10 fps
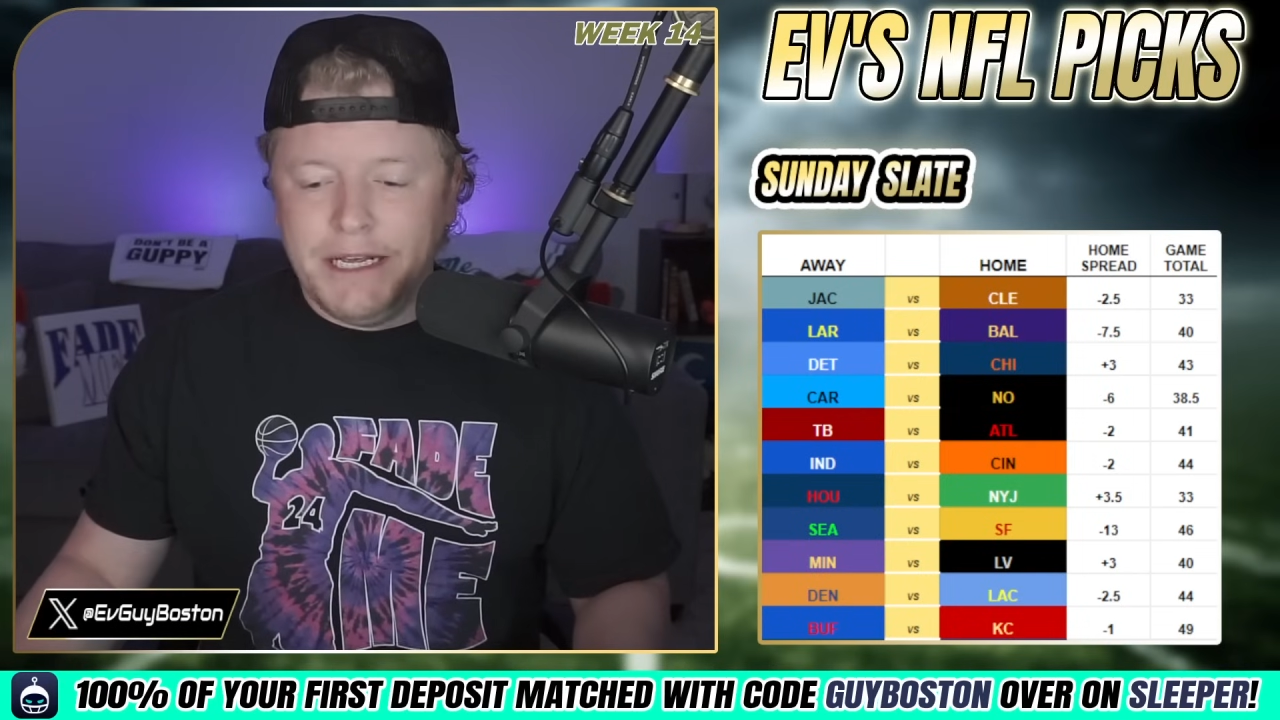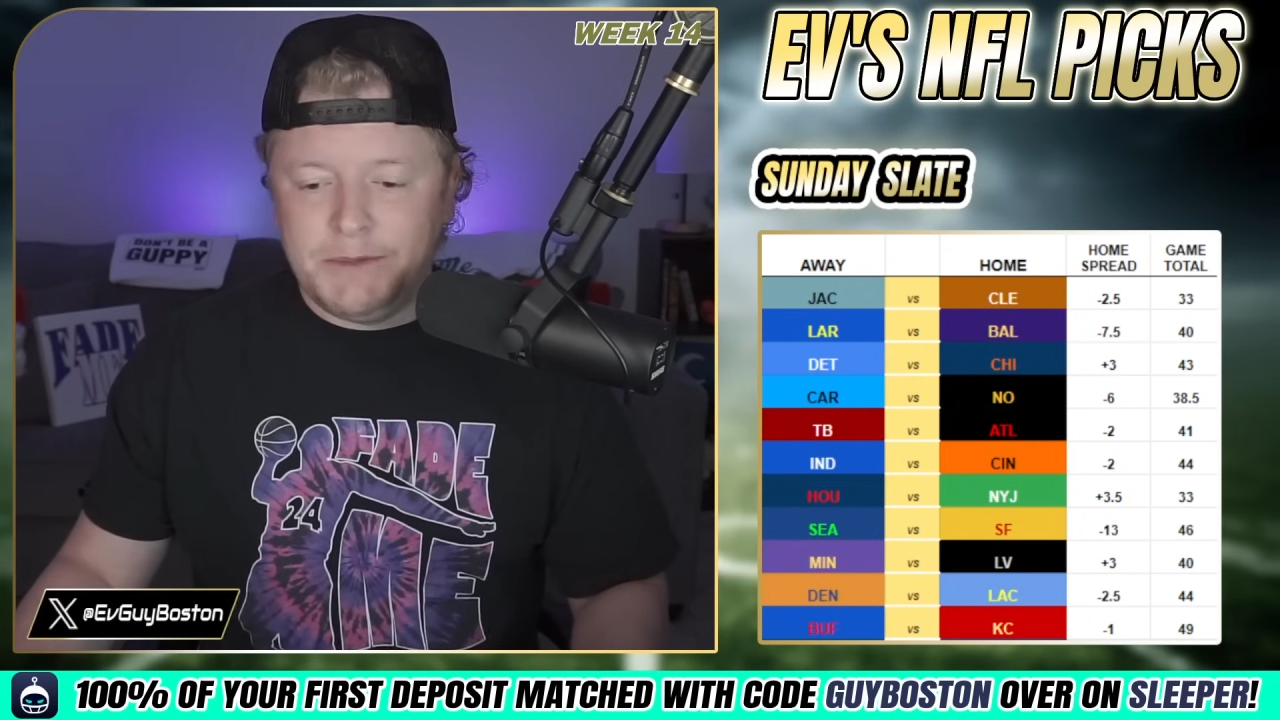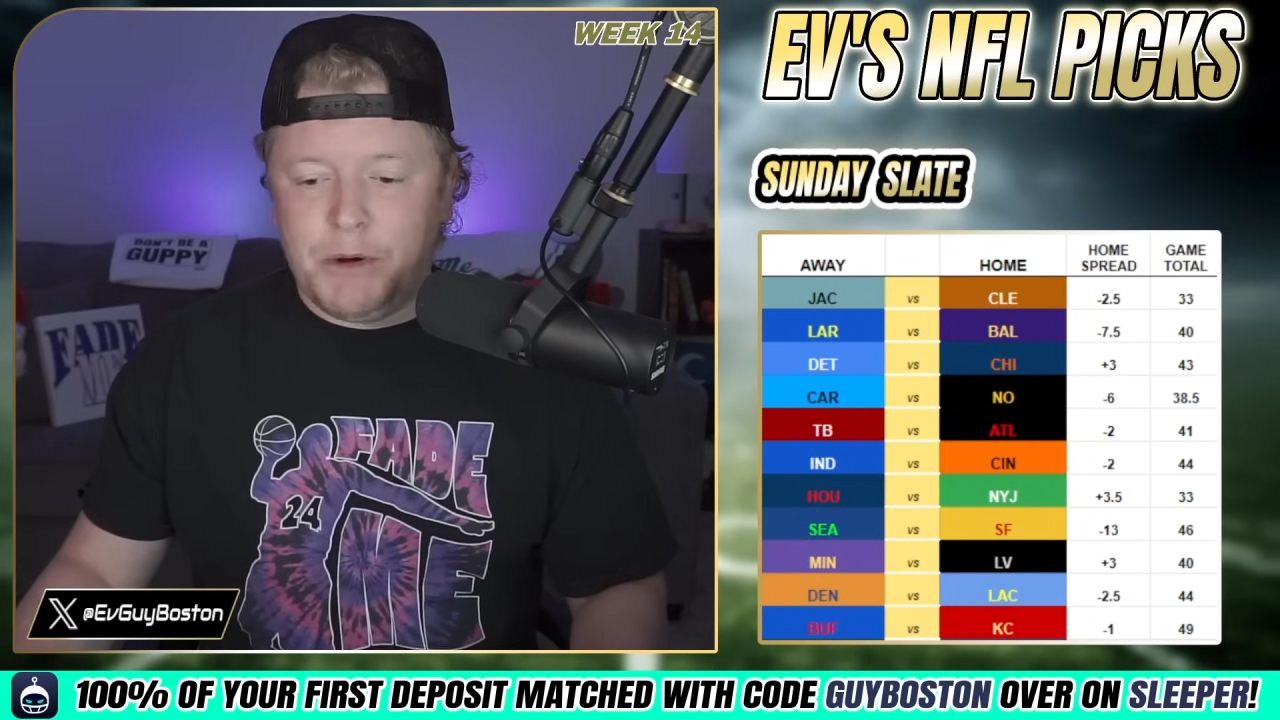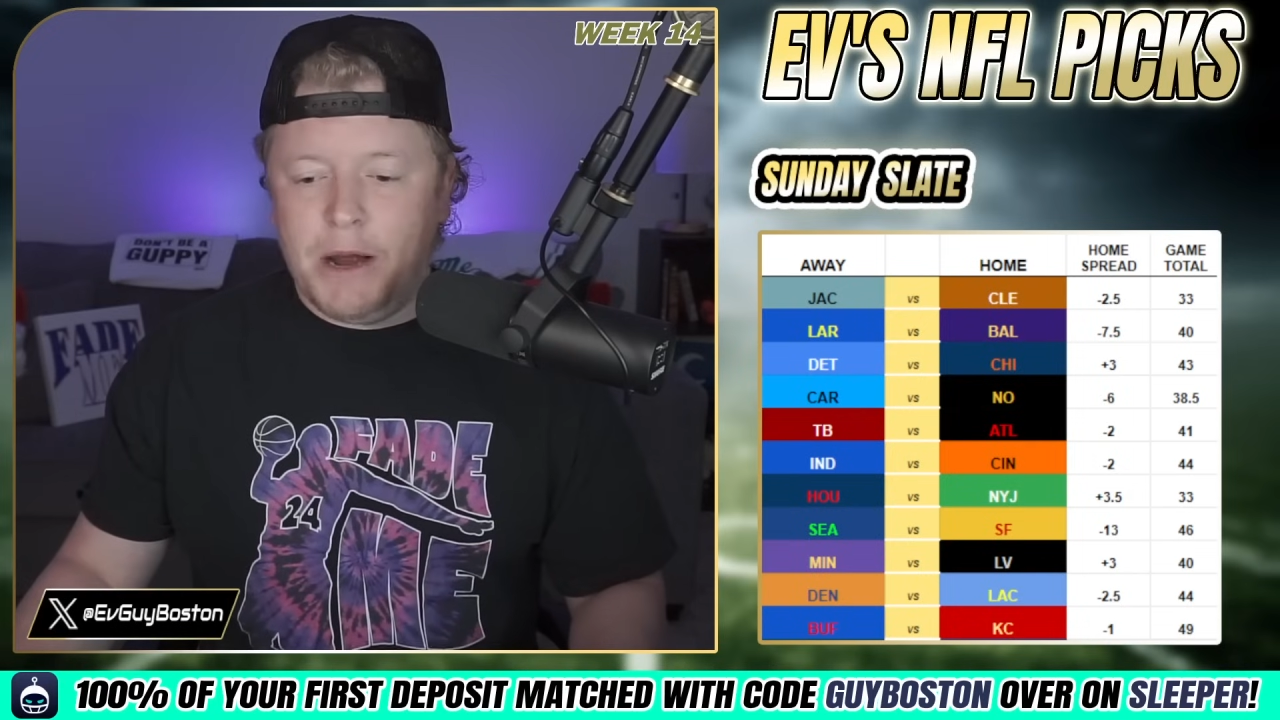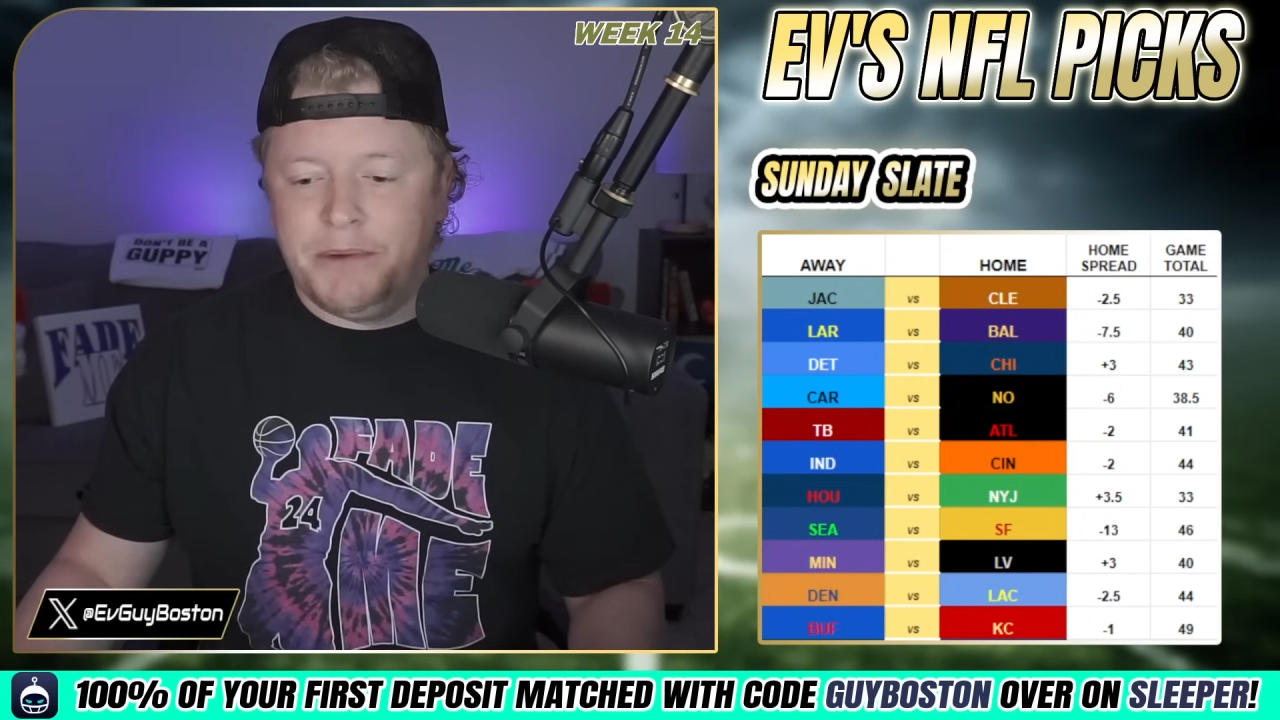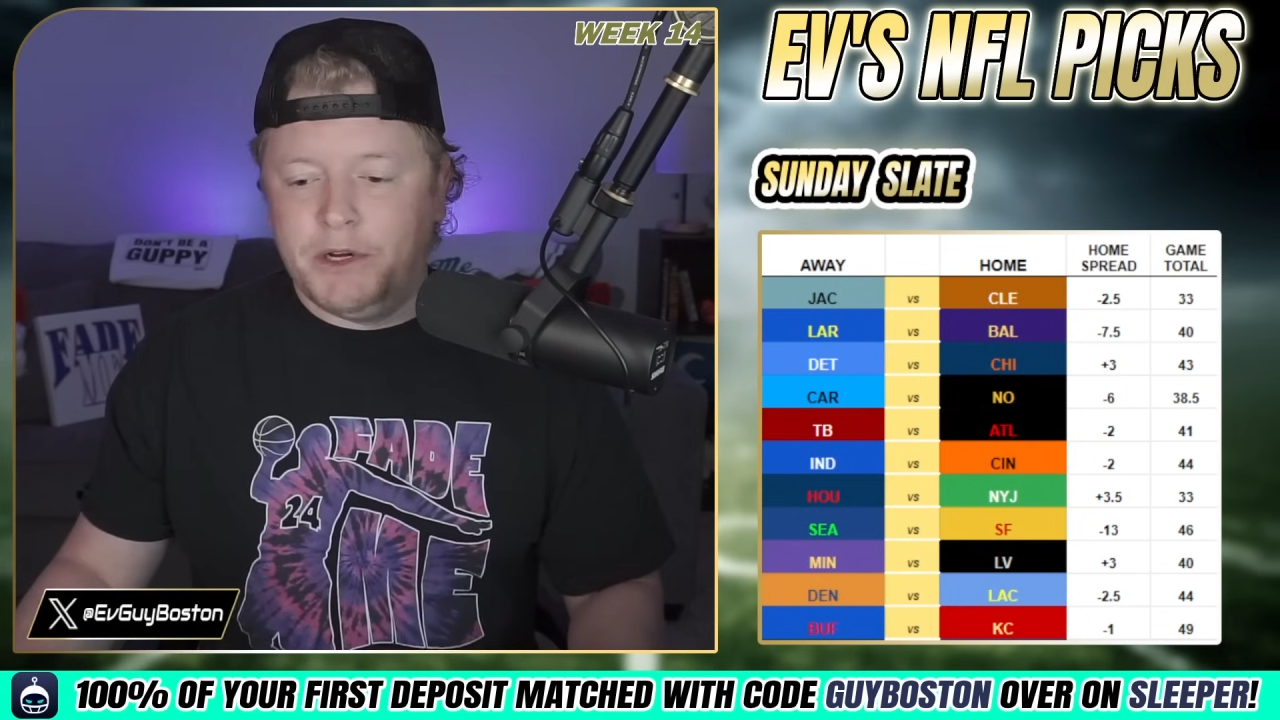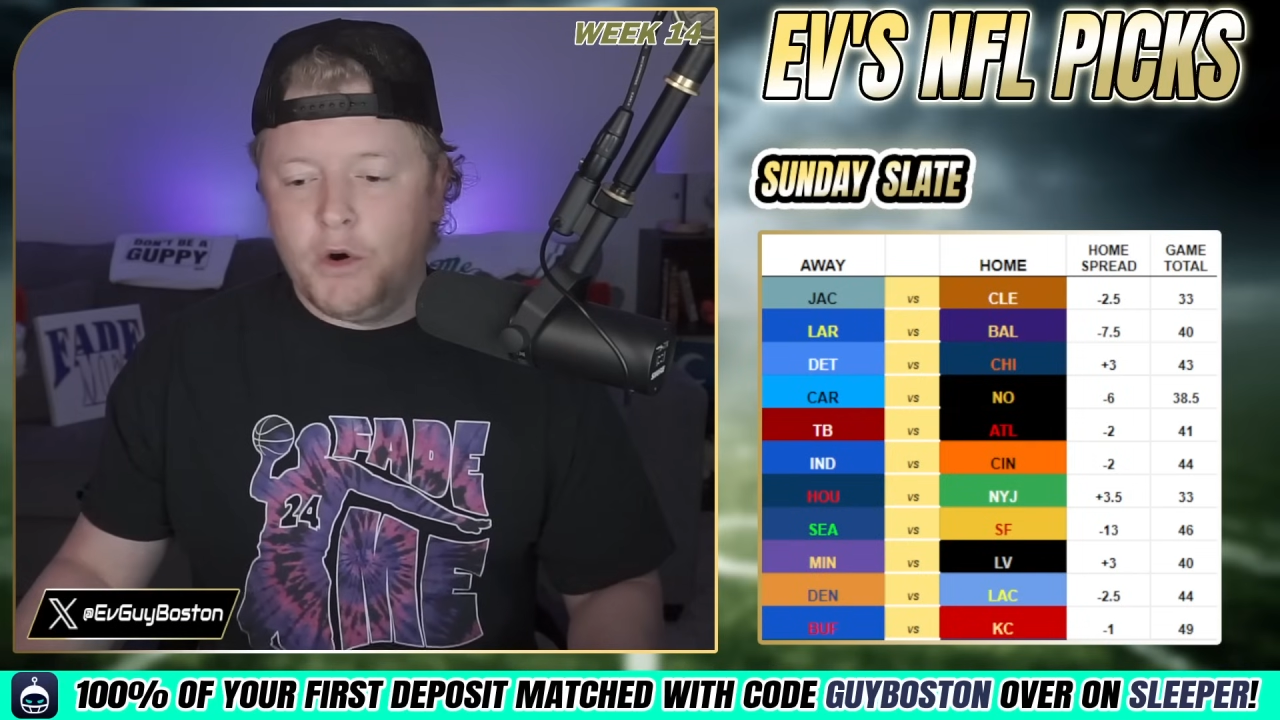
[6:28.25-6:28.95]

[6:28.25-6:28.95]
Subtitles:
is popular.